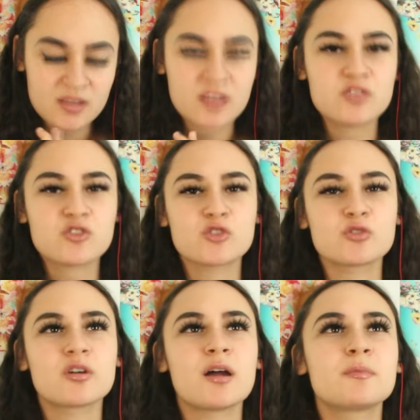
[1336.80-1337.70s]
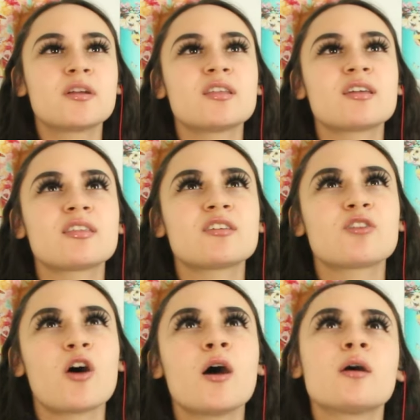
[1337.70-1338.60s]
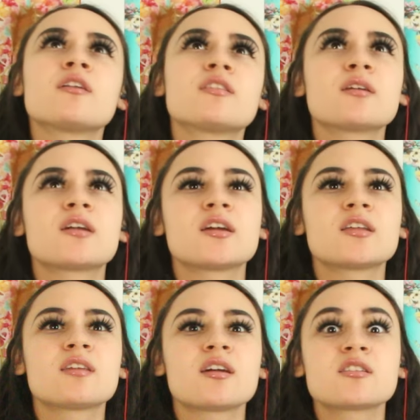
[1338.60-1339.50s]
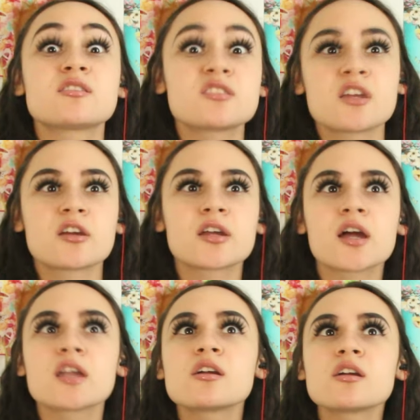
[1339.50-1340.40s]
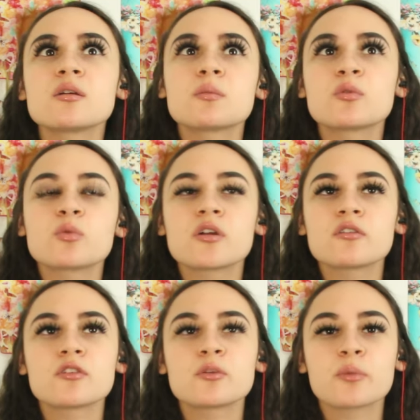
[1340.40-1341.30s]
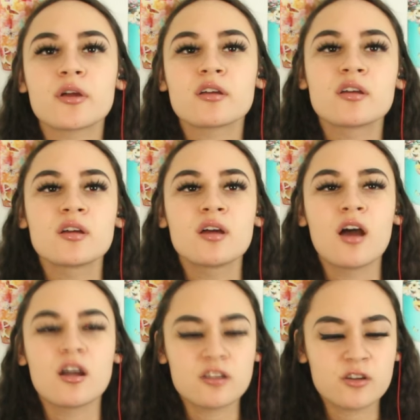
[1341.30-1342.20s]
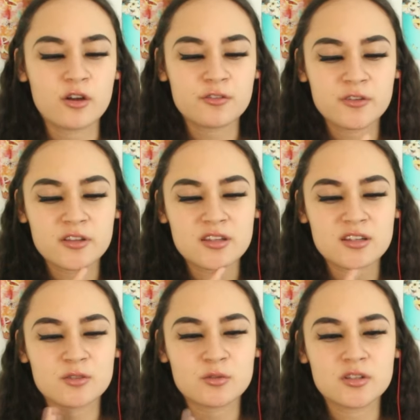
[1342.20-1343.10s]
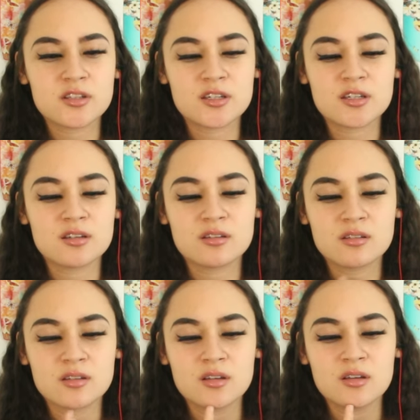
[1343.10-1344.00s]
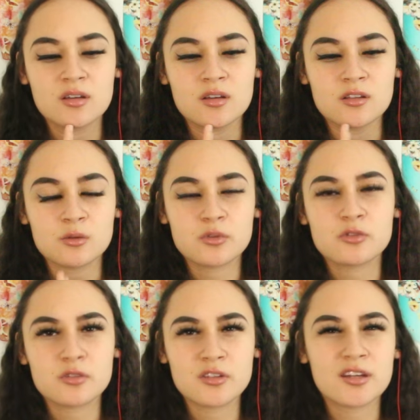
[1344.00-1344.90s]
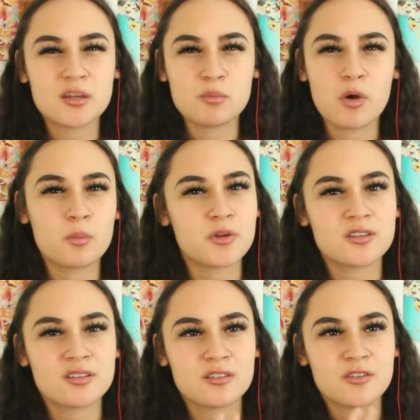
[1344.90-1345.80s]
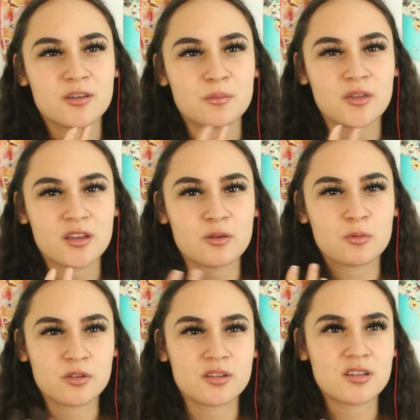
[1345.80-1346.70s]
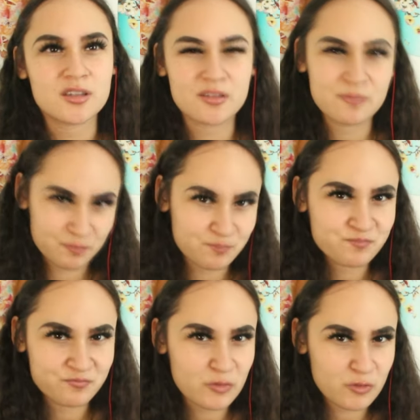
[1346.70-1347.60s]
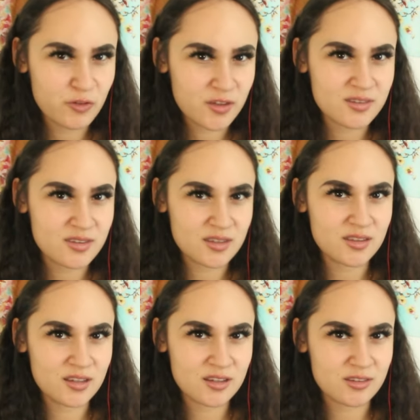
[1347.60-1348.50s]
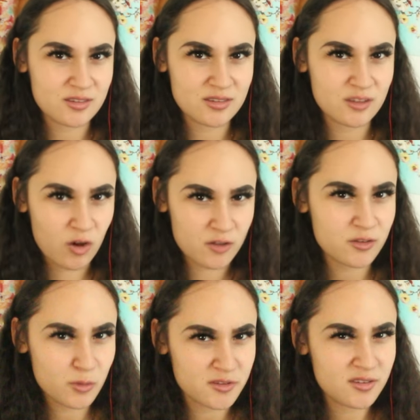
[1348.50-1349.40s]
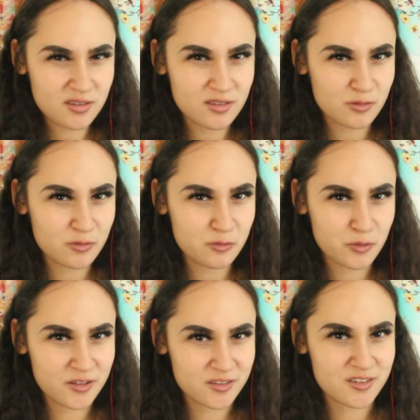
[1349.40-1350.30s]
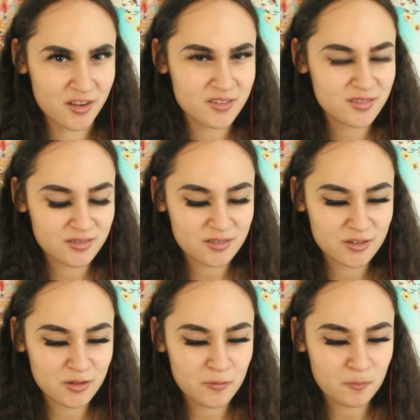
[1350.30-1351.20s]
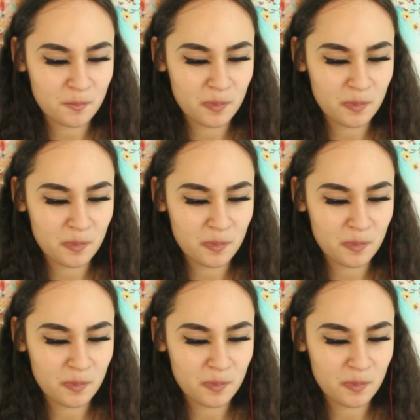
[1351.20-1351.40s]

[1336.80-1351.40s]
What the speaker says: that's true. I mean, like, they saw the kids, like, staring at him and whatever, but I don't know, I feel like he didn't really, there wasn't really any moments of him, like, really facing, like, the consequences of what he's done, you know?